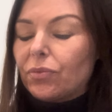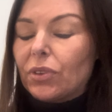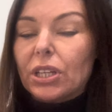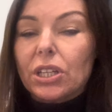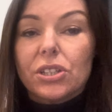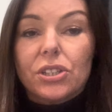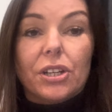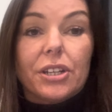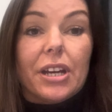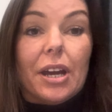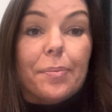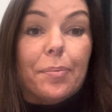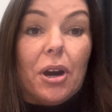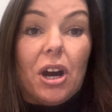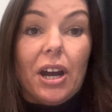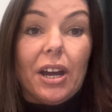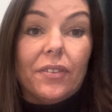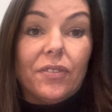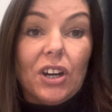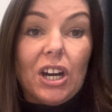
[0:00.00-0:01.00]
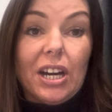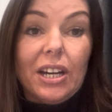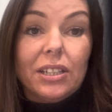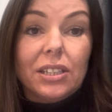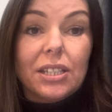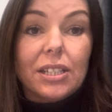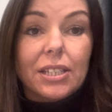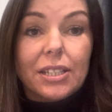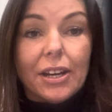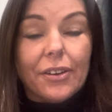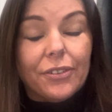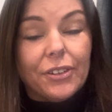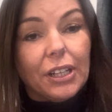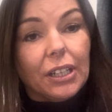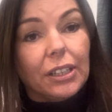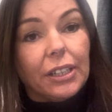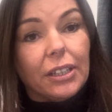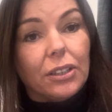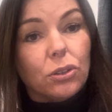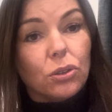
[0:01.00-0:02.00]
So yeah, my advice is
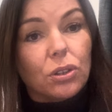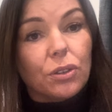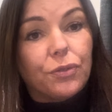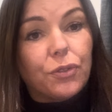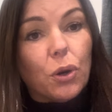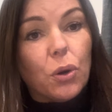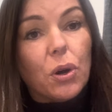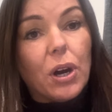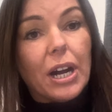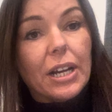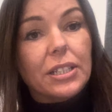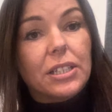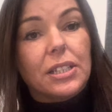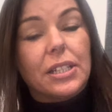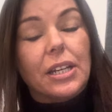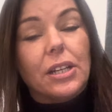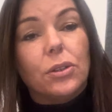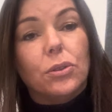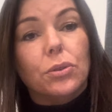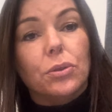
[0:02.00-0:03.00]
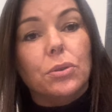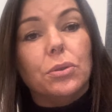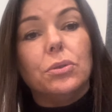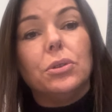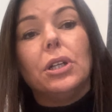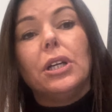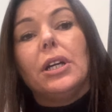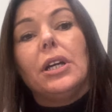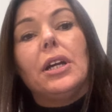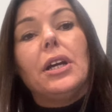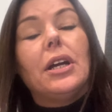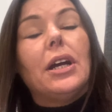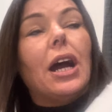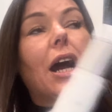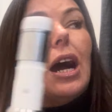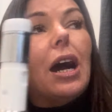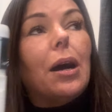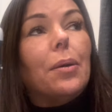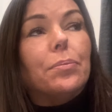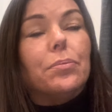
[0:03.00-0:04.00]
definitely look for a single
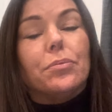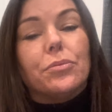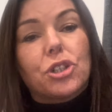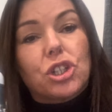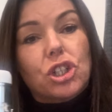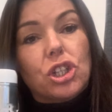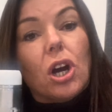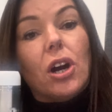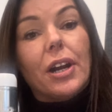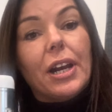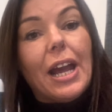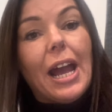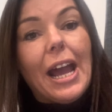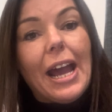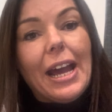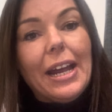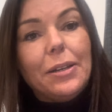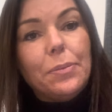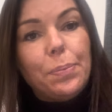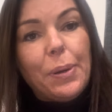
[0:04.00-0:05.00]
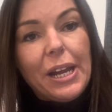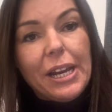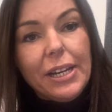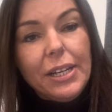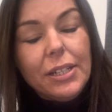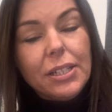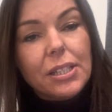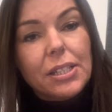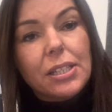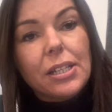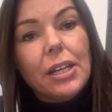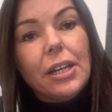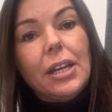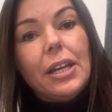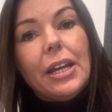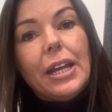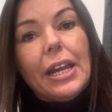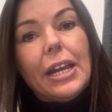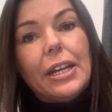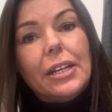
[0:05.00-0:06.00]
shot handpiece
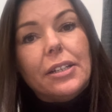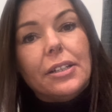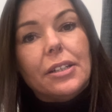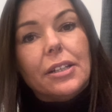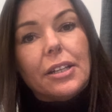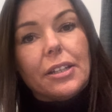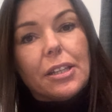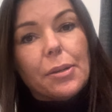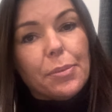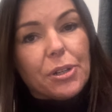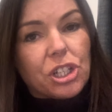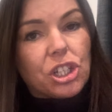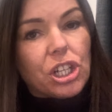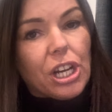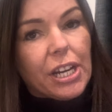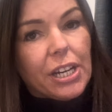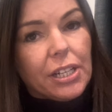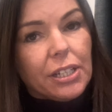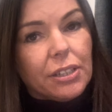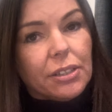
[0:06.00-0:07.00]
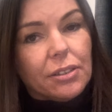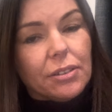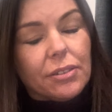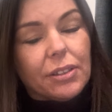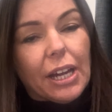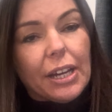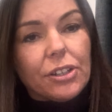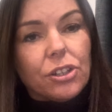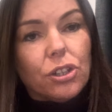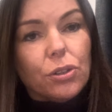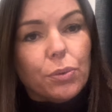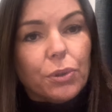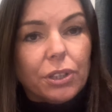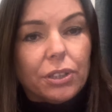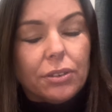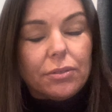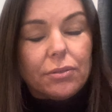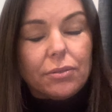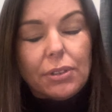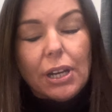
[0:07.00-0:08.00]
in the machine that you would,
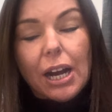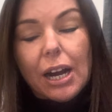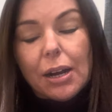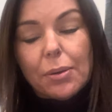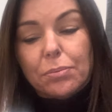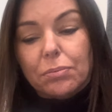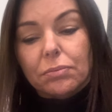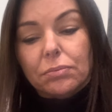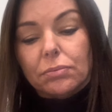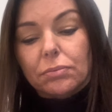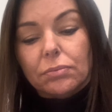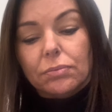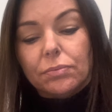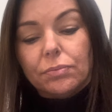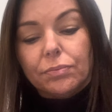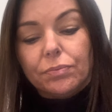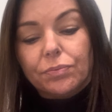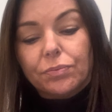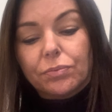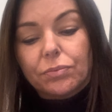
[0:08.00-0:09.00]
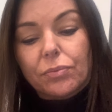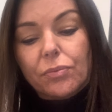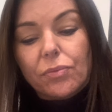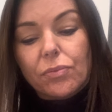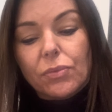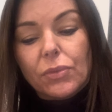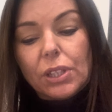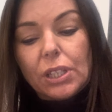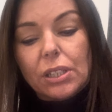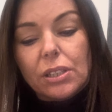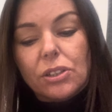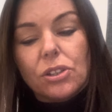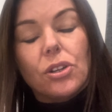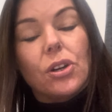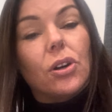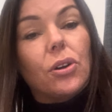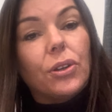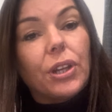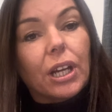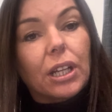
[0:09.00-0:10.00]

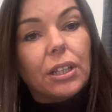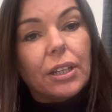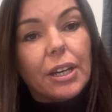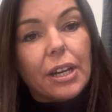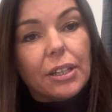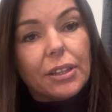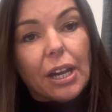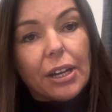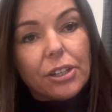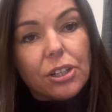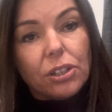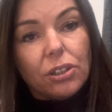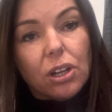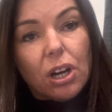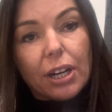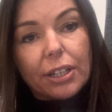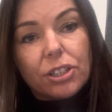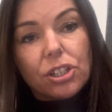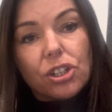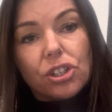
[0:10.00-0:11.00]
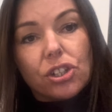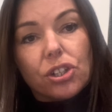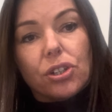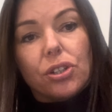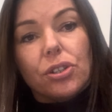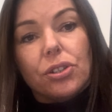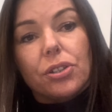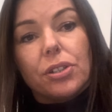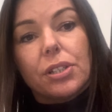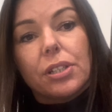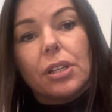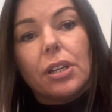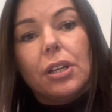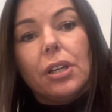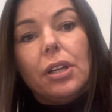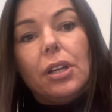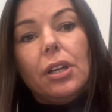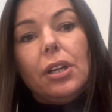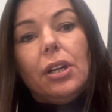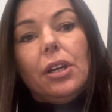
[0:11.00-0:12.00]
or the clinic that you'd like to choose.
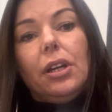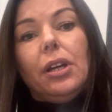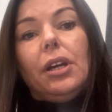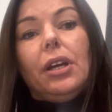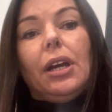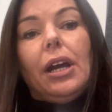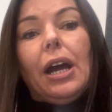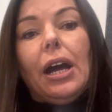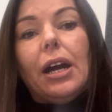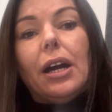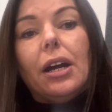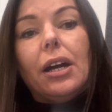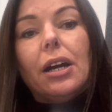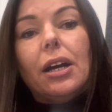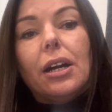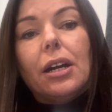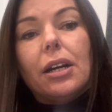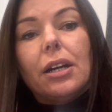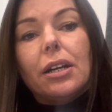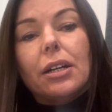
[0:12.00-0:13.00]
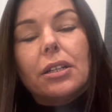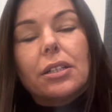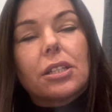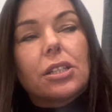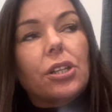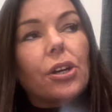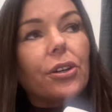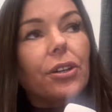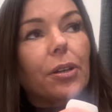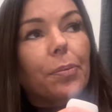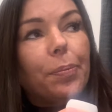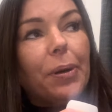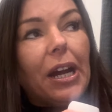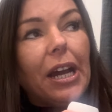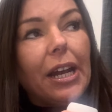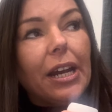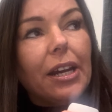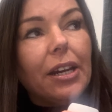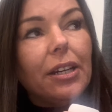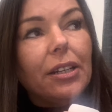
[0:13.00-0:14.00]
So the
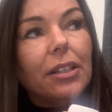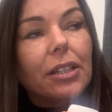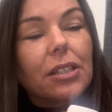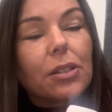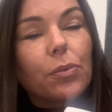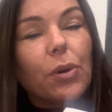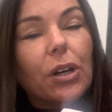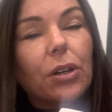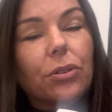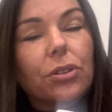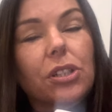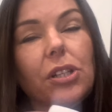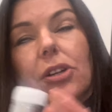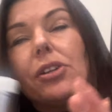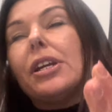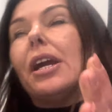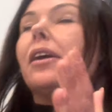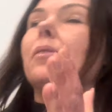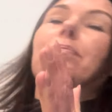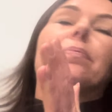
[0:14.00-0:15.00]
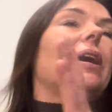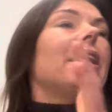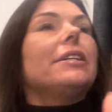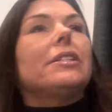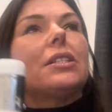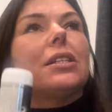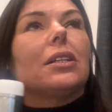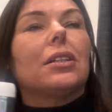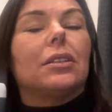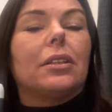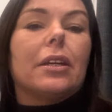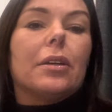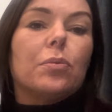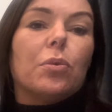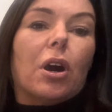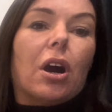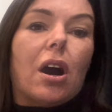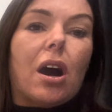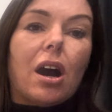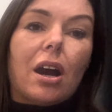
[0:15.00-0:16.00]
pain as well. So yeah, basically
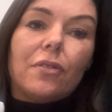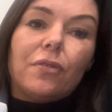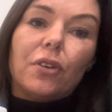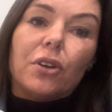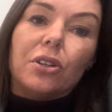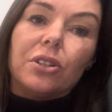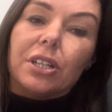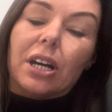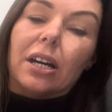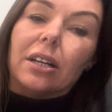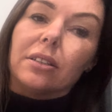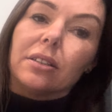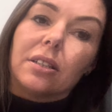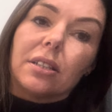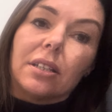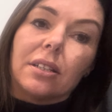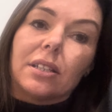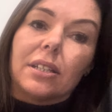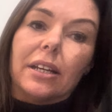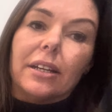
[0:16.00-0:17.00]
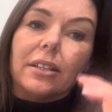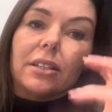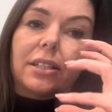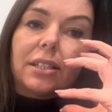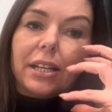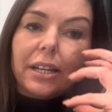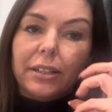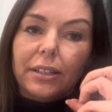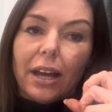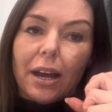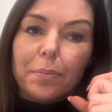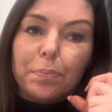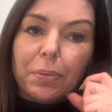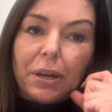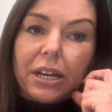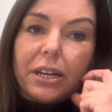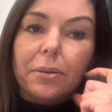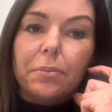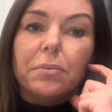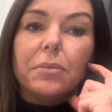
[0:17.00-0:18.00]
what HIFU does is send that
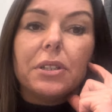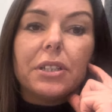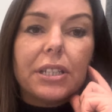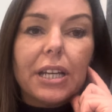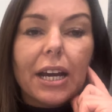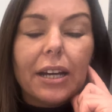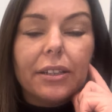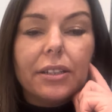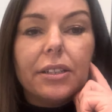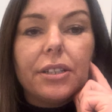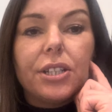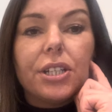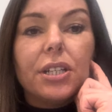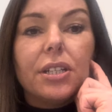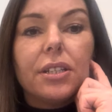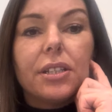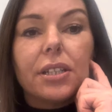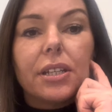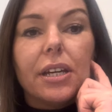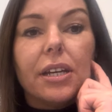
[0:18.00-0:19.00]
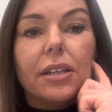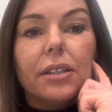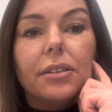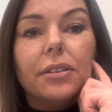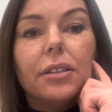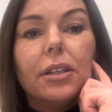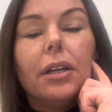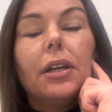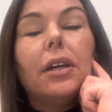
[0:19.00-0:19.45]
beam down into your skin.